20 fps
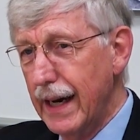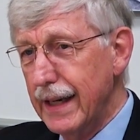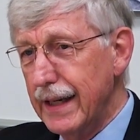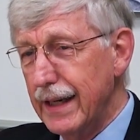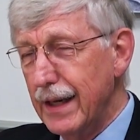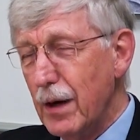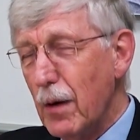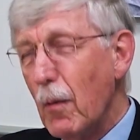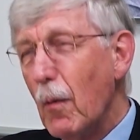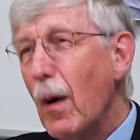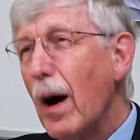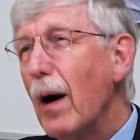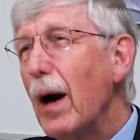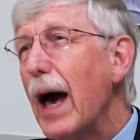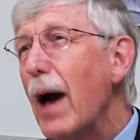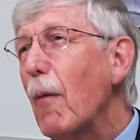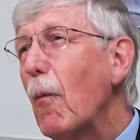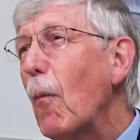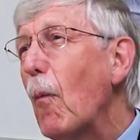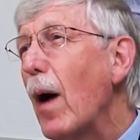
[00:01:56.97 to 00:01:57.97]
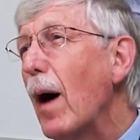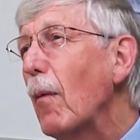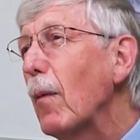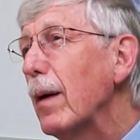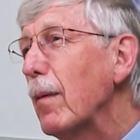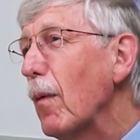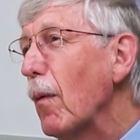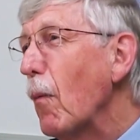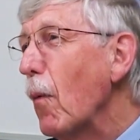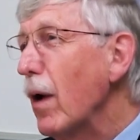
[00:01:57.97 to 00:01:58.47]
You know, while, while we
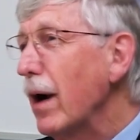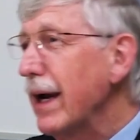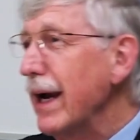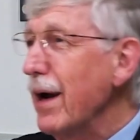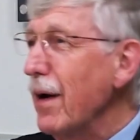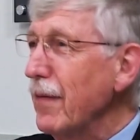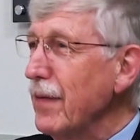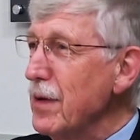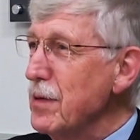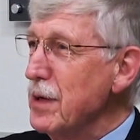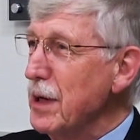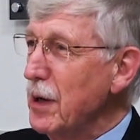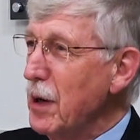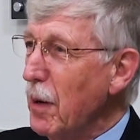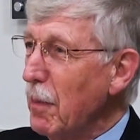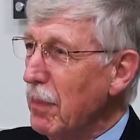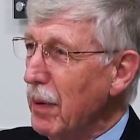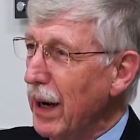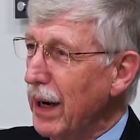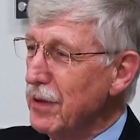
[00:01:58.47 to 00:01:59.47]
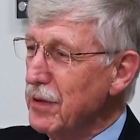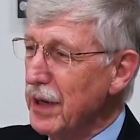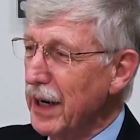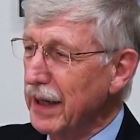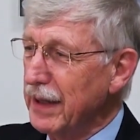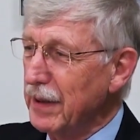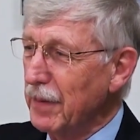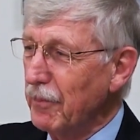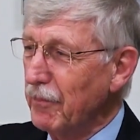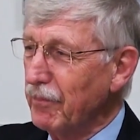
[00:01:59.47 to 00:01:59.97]
were working on the Genome
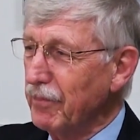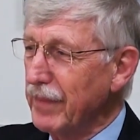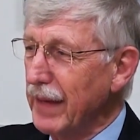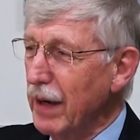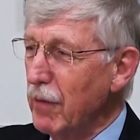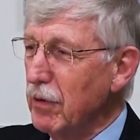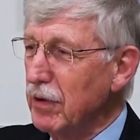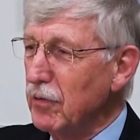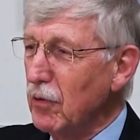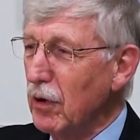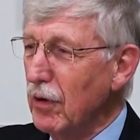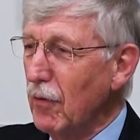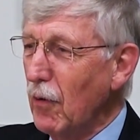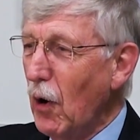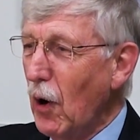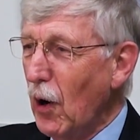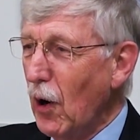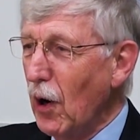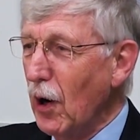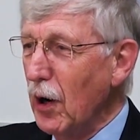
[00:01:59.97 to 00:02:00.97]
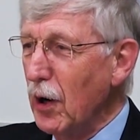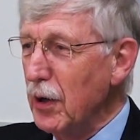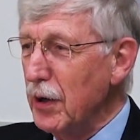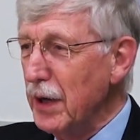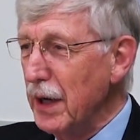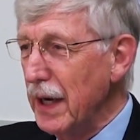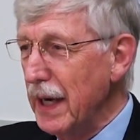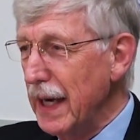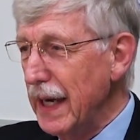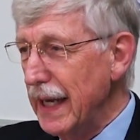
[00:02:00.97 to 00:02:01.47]
Project, it was sort of hard